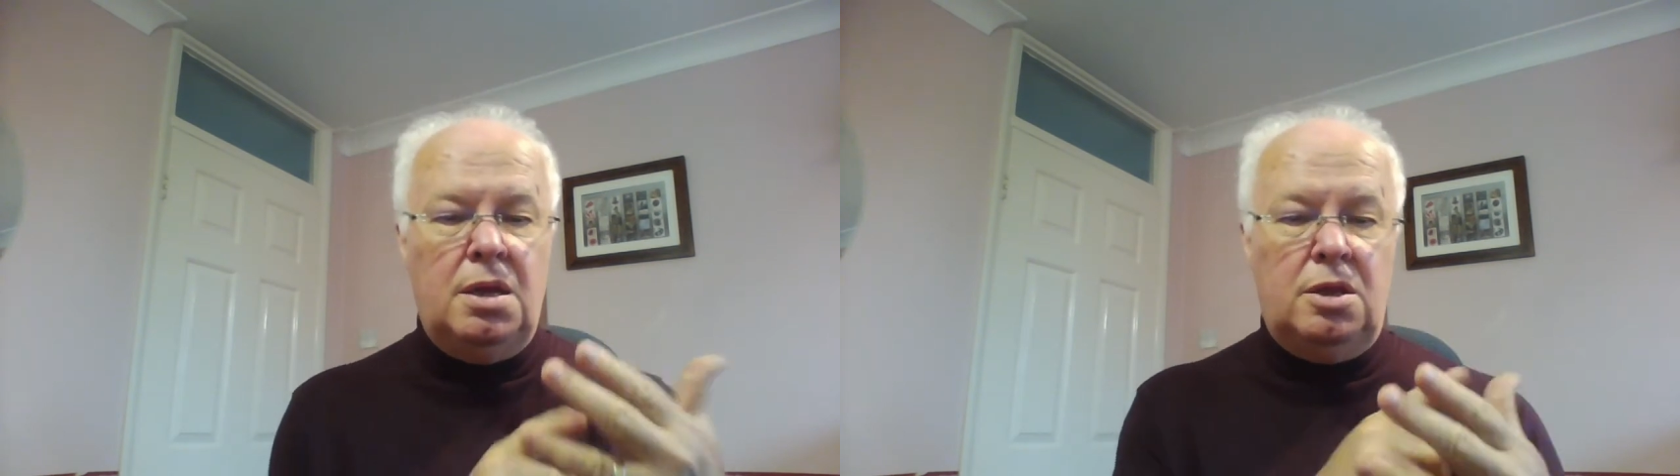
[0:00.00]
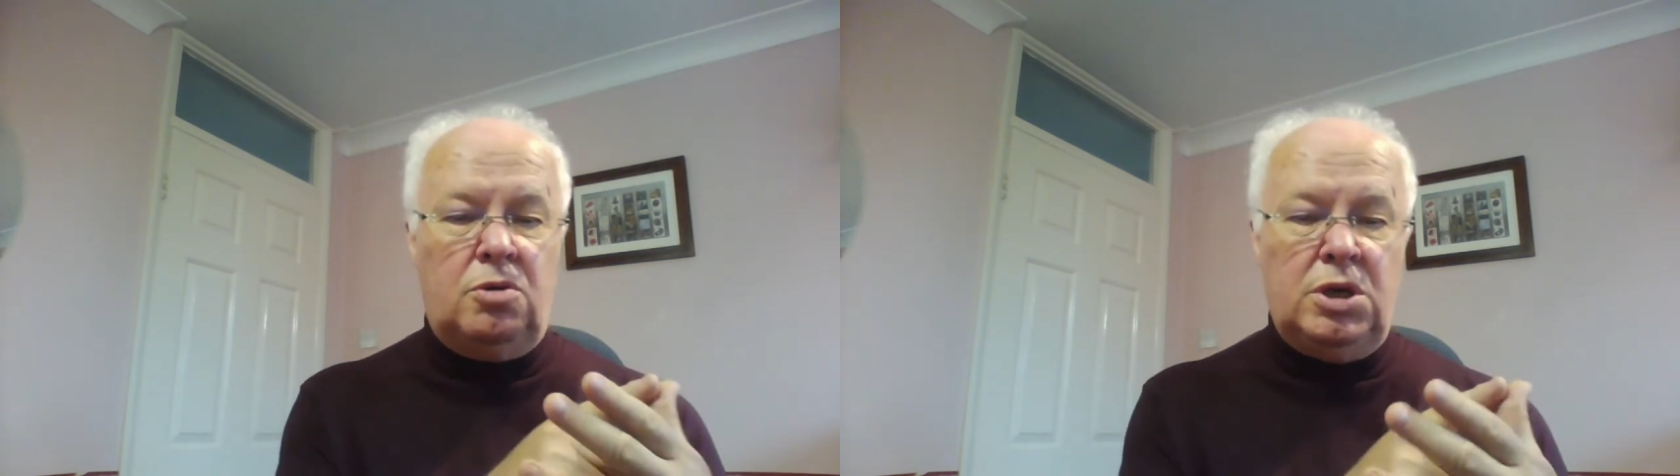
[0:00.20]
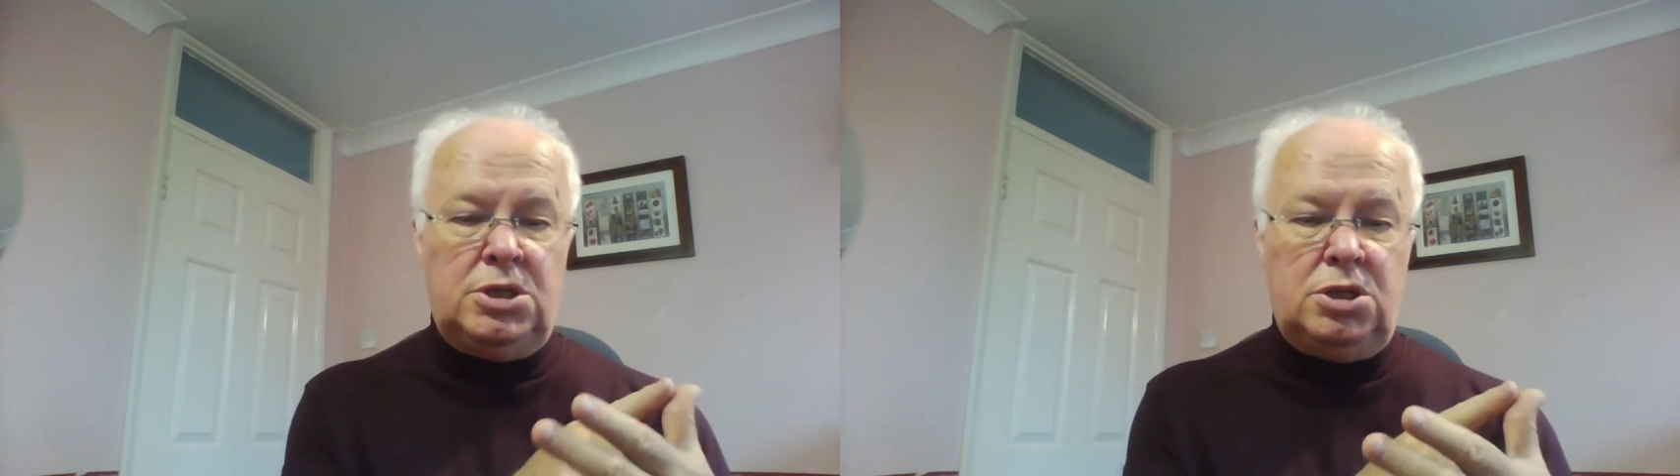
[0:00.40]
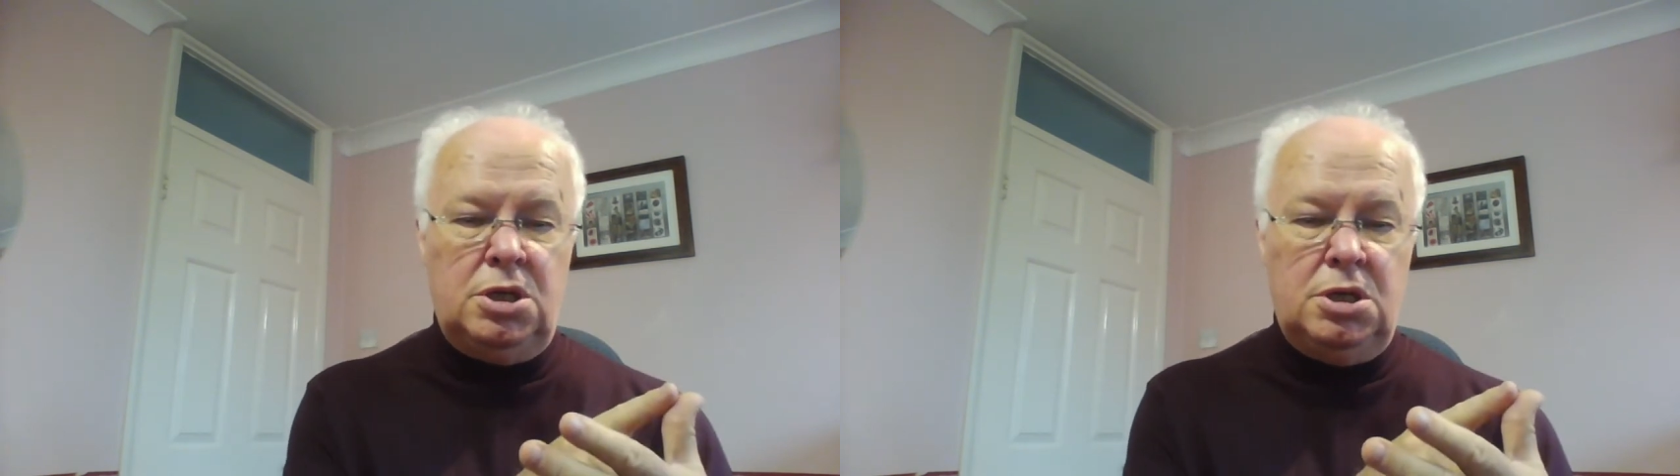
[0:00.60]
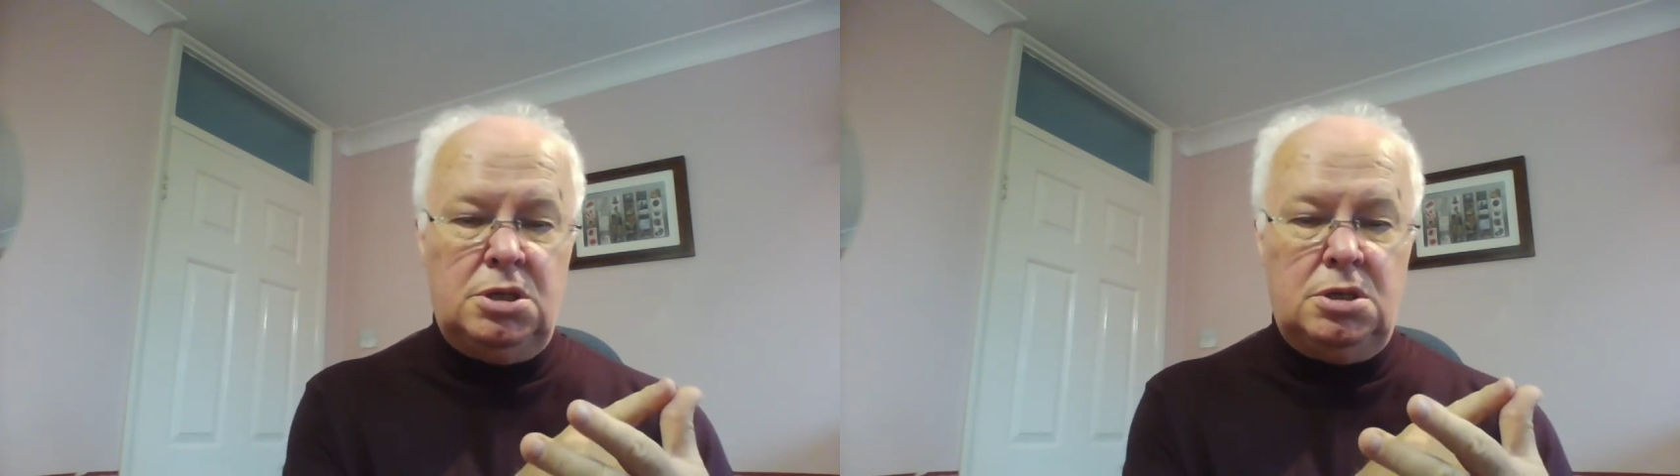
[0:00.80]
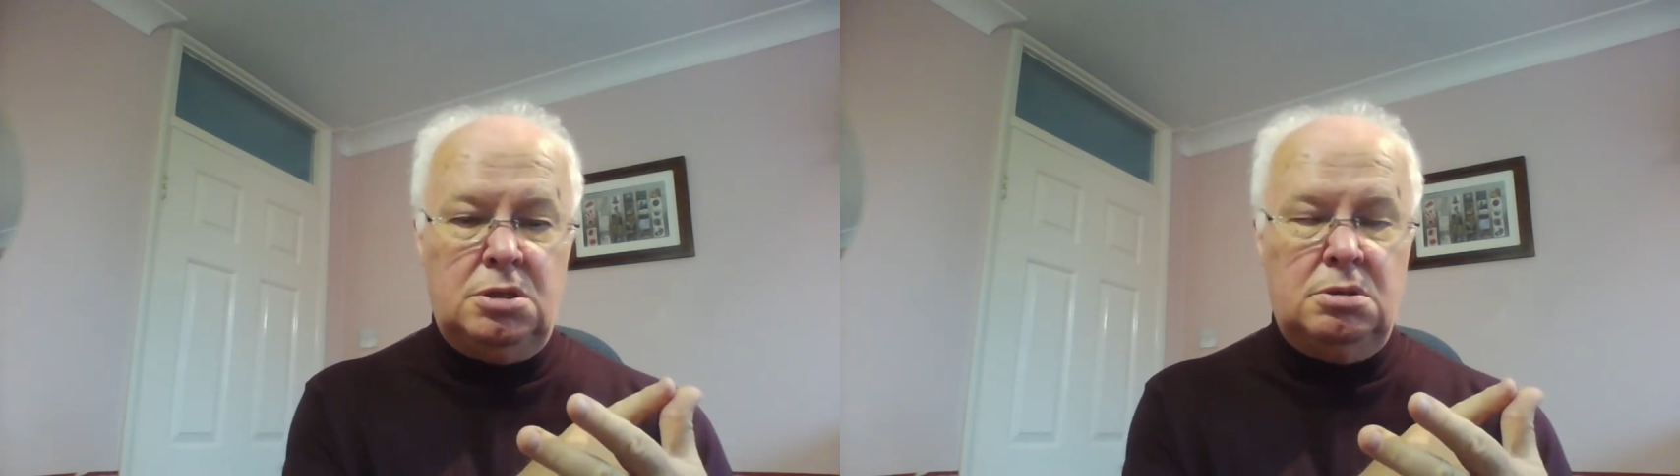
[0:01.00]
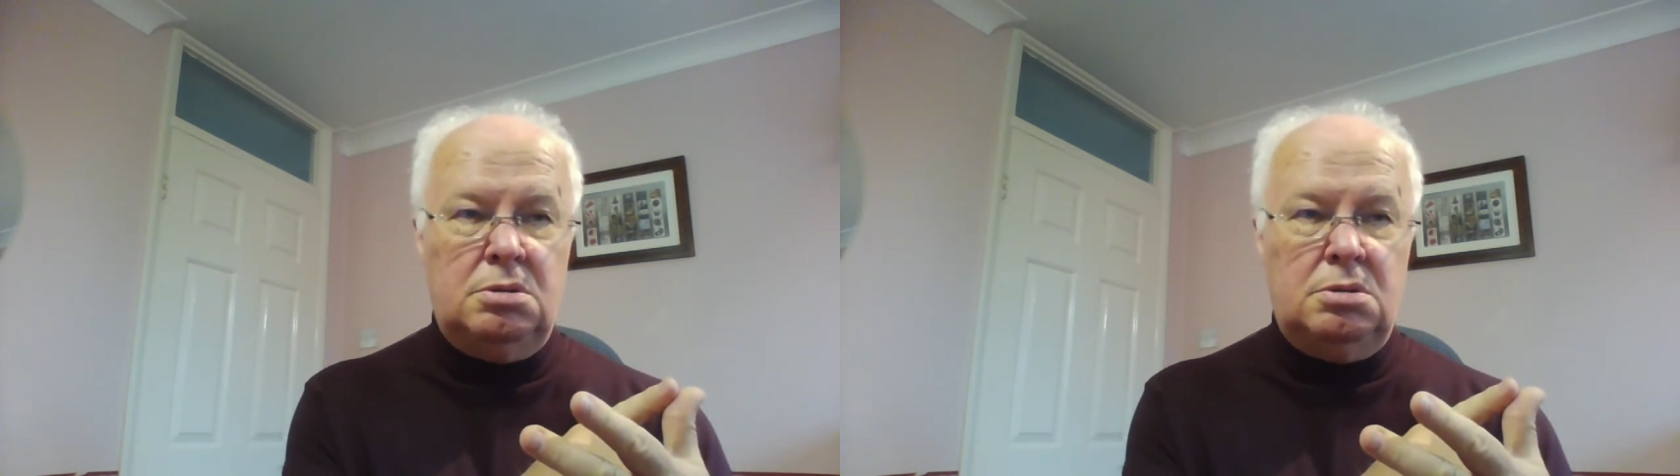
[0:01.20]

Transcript: The questioners,